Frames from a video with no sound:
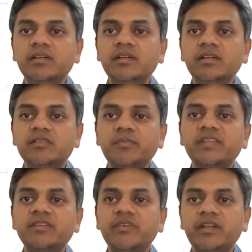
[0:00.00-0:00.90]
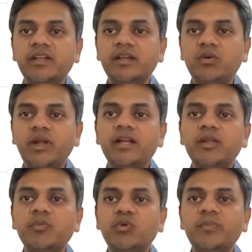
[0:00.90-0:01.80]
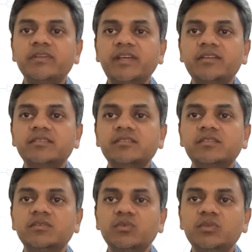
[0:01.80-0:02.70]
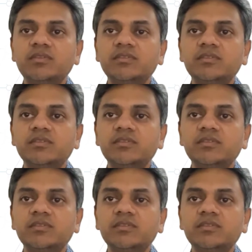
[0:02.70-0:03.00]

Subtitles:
specifically around attribute-based access controls.